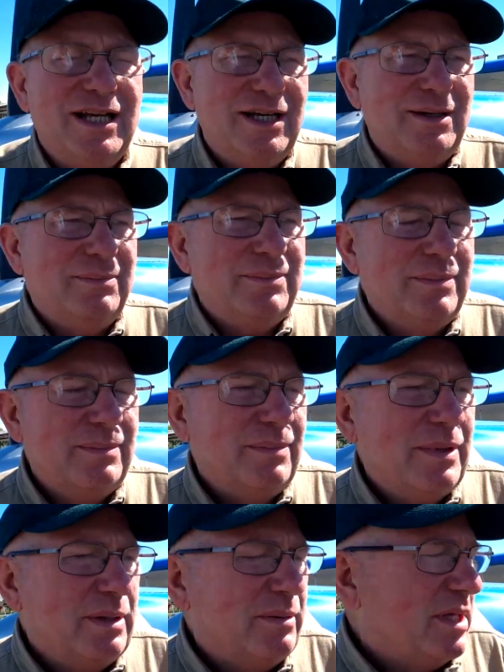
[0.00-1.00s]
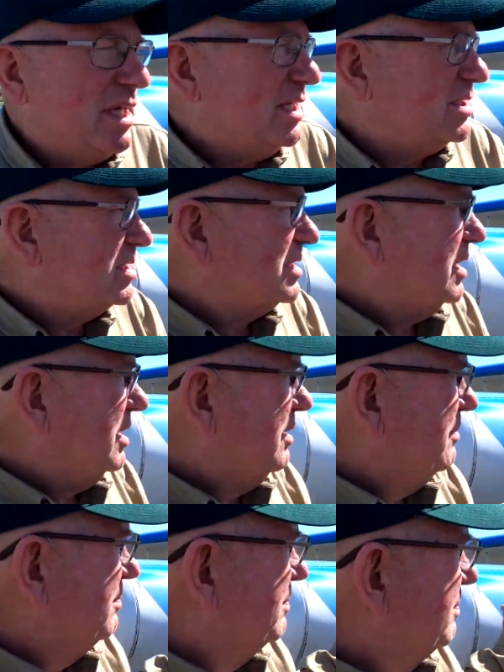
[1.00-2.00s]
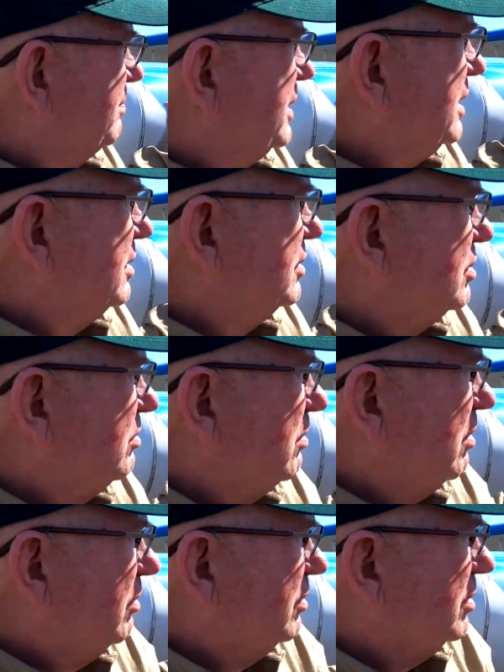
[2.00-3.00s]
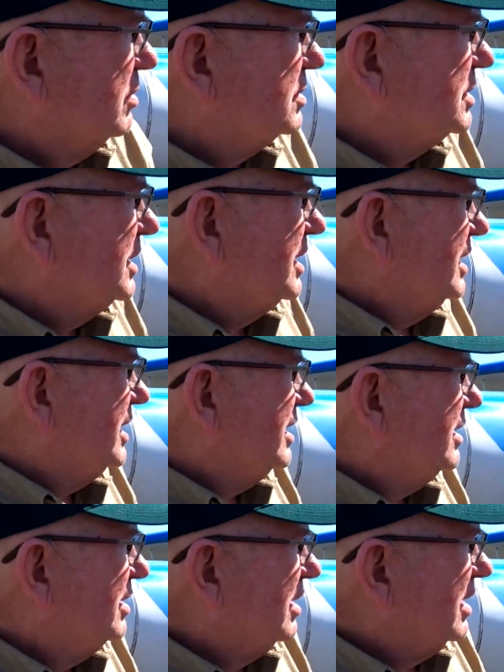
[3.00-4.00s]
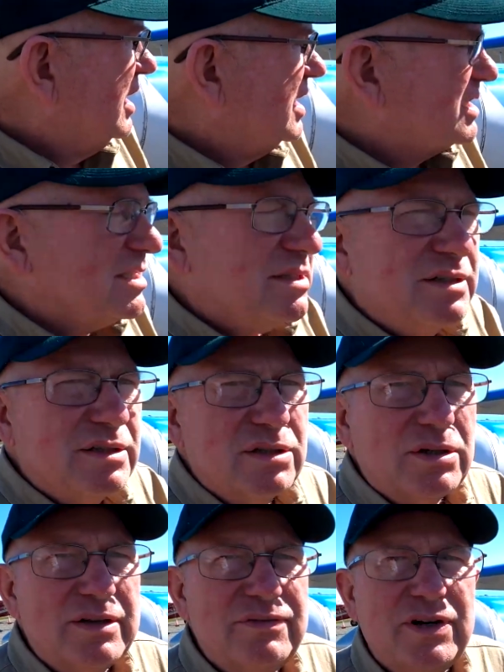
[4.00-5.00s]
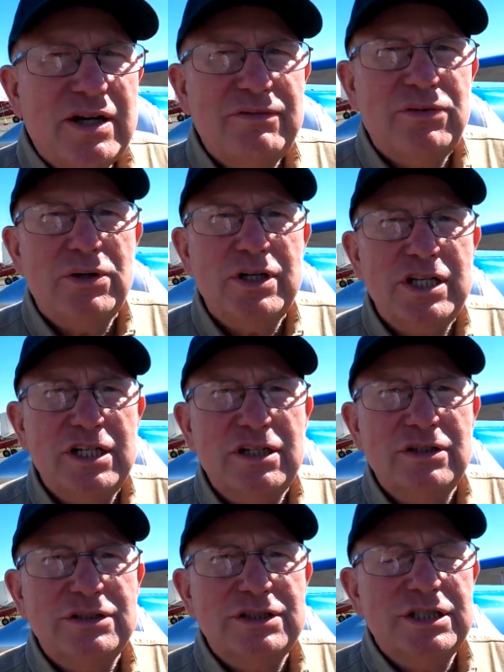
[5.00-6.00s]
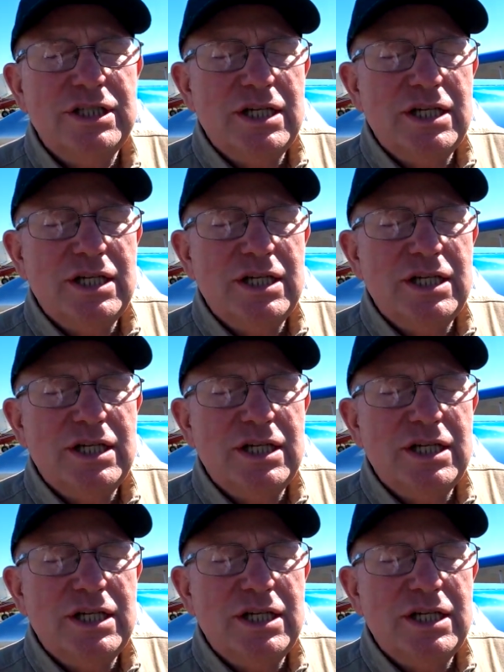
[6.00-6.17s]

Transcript: Um, it's um, been two owners in the last thirty-five, forty years.